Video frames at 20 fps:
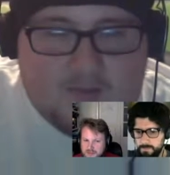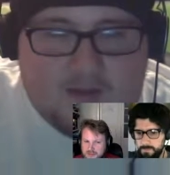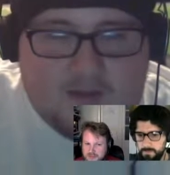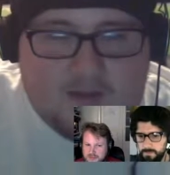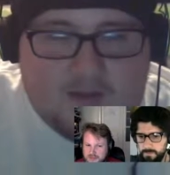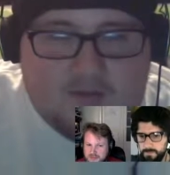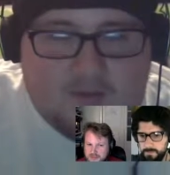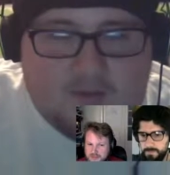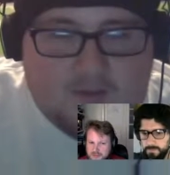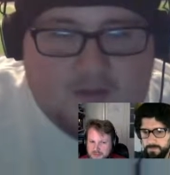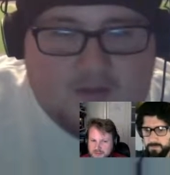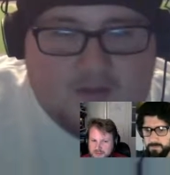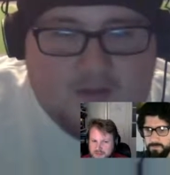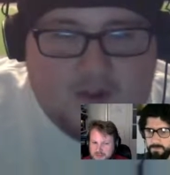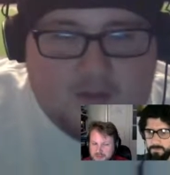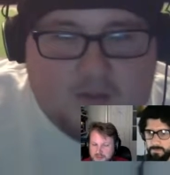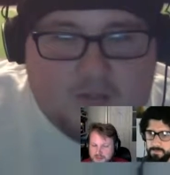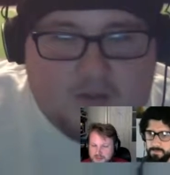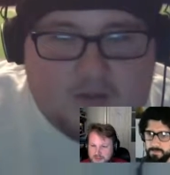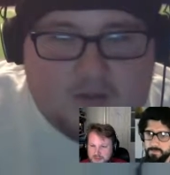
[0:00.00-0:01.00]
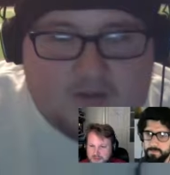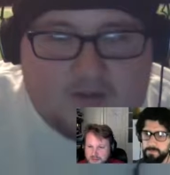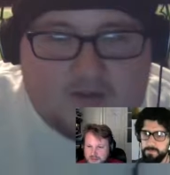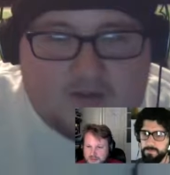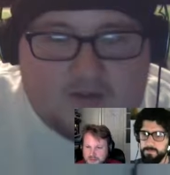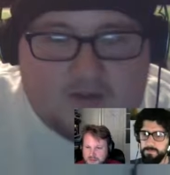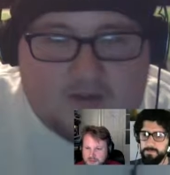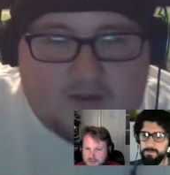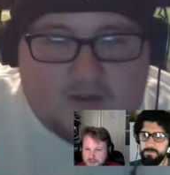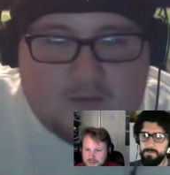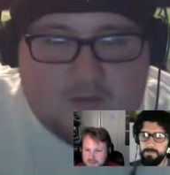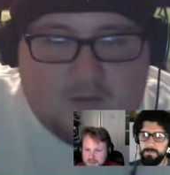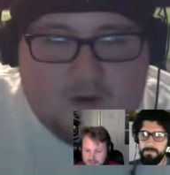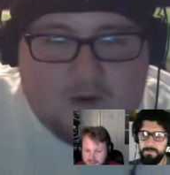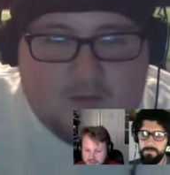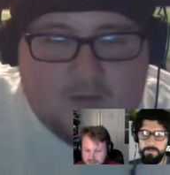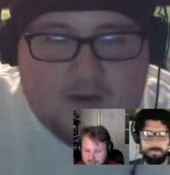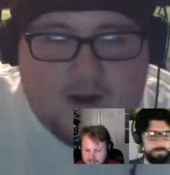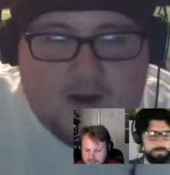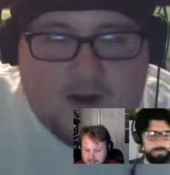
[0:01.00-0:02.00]
from developers, where we're
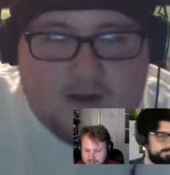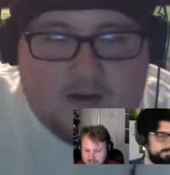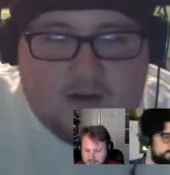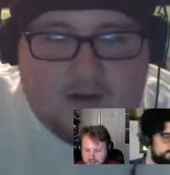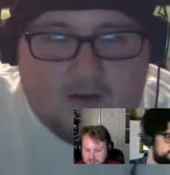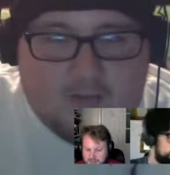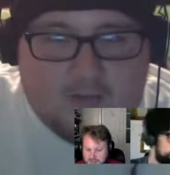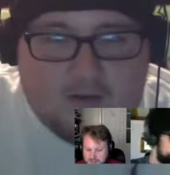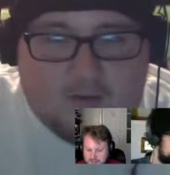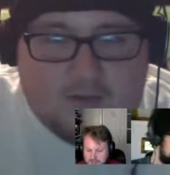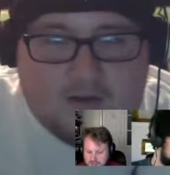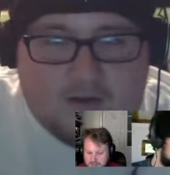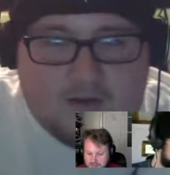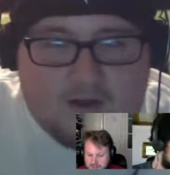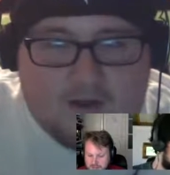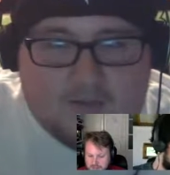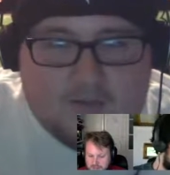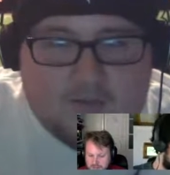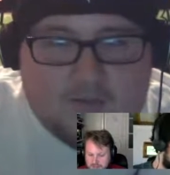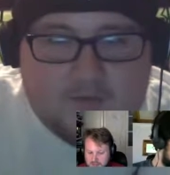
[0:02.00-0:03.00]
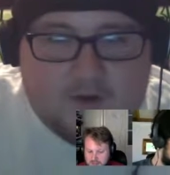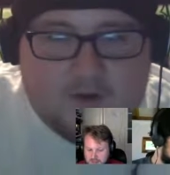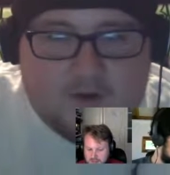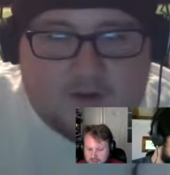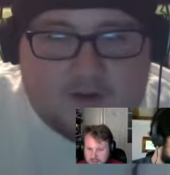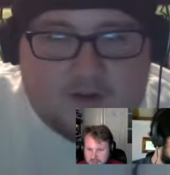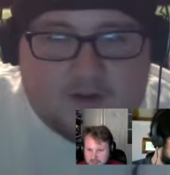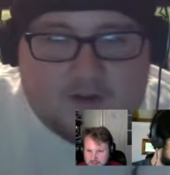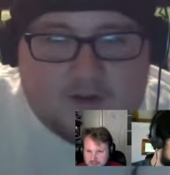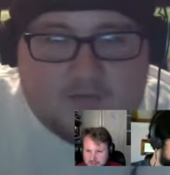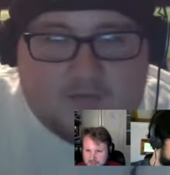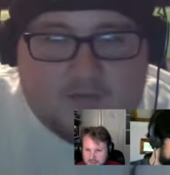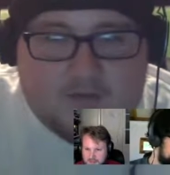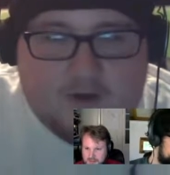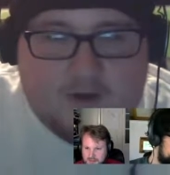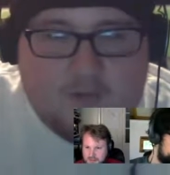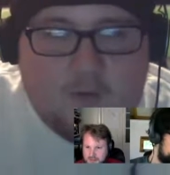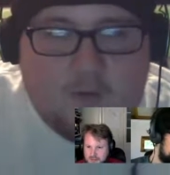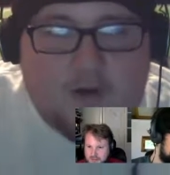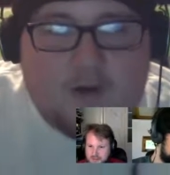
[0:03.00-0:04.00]
at on what Plasma version,
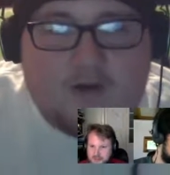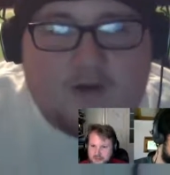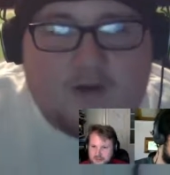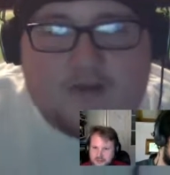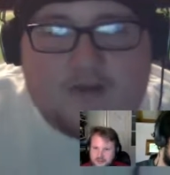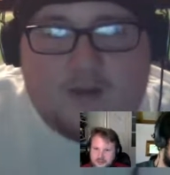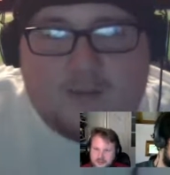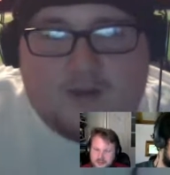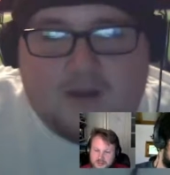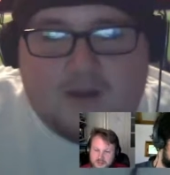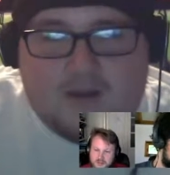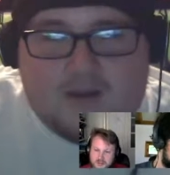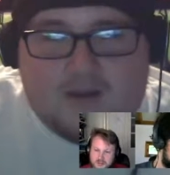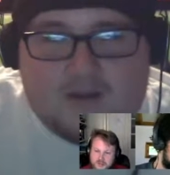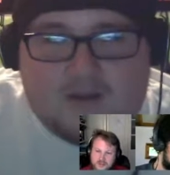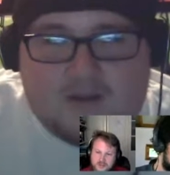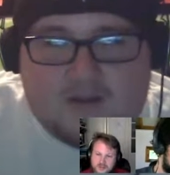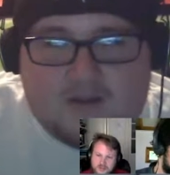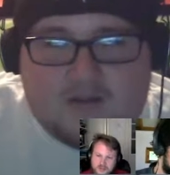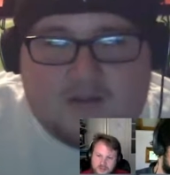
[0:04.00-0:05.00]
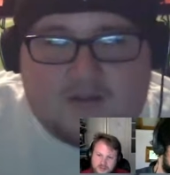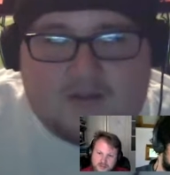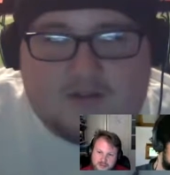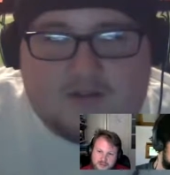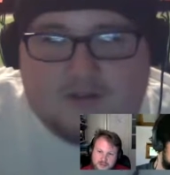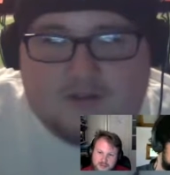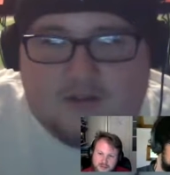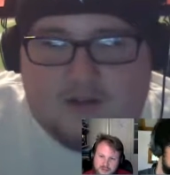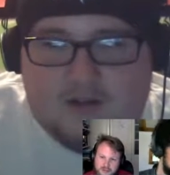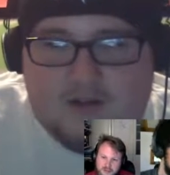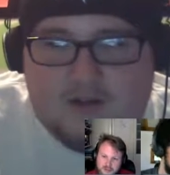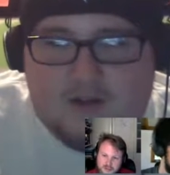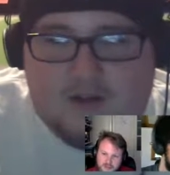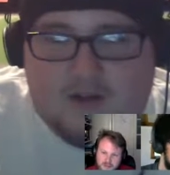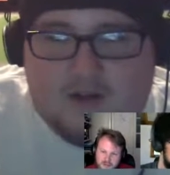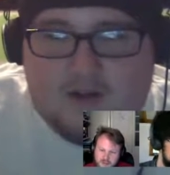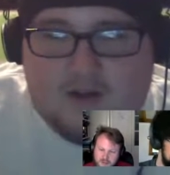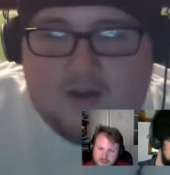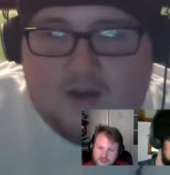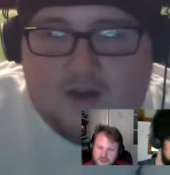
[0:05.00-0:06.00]
frameworks, applications,
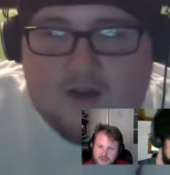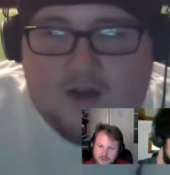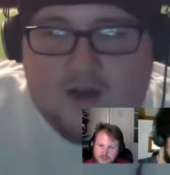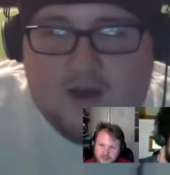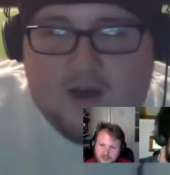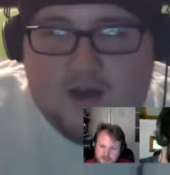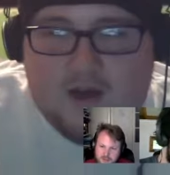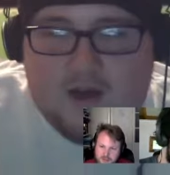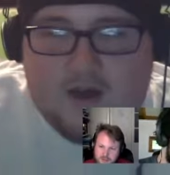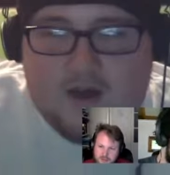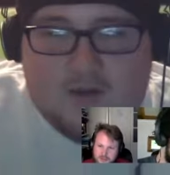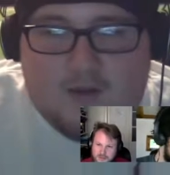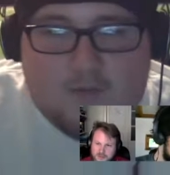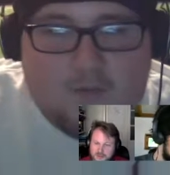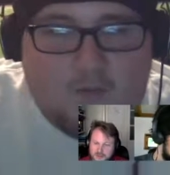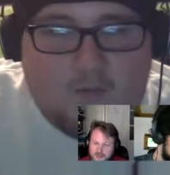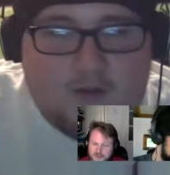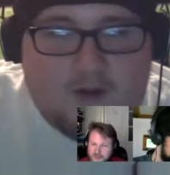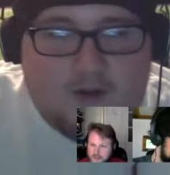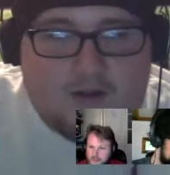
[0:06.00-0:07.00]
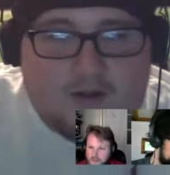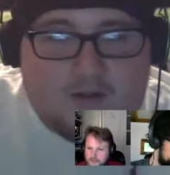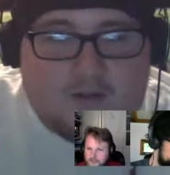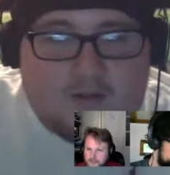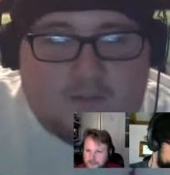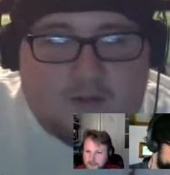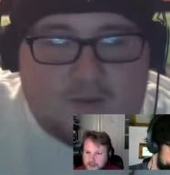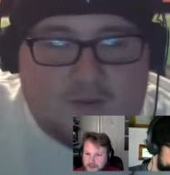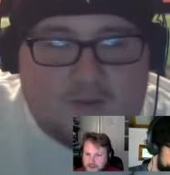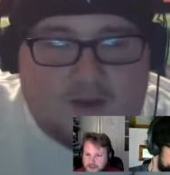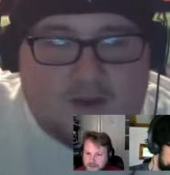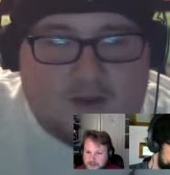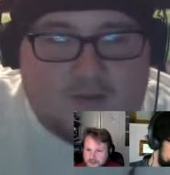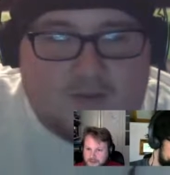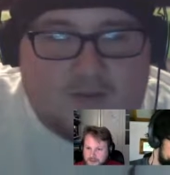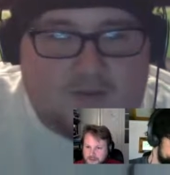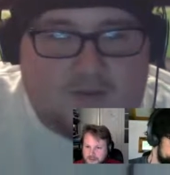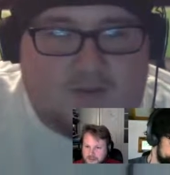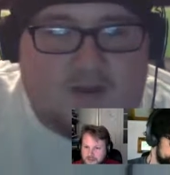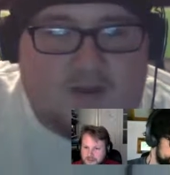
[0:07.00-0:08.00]
and what PPA has been
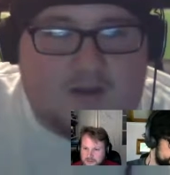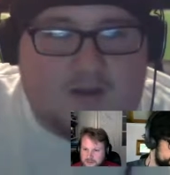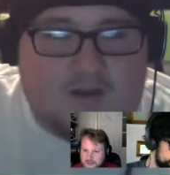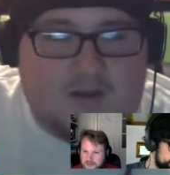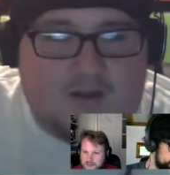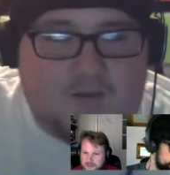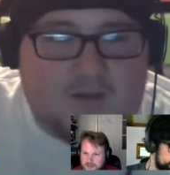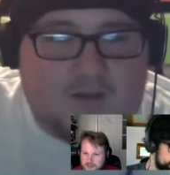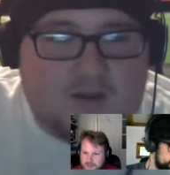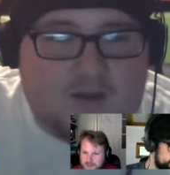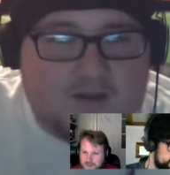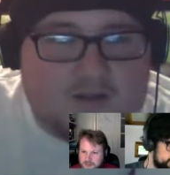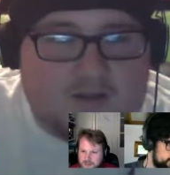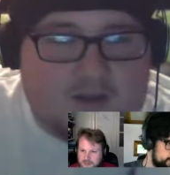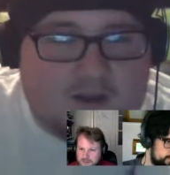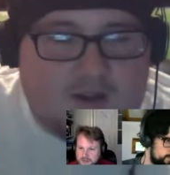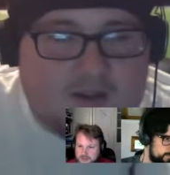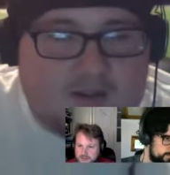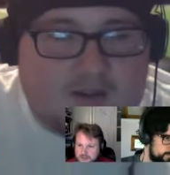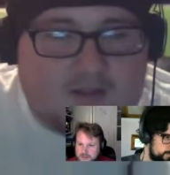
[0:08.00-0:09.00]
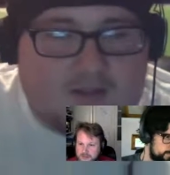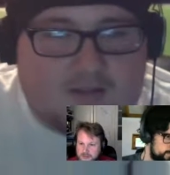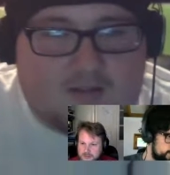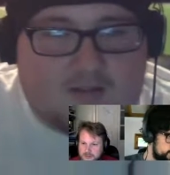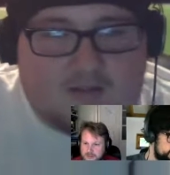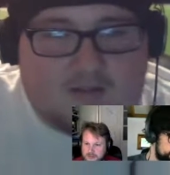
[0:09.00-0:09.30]
updated that we can test.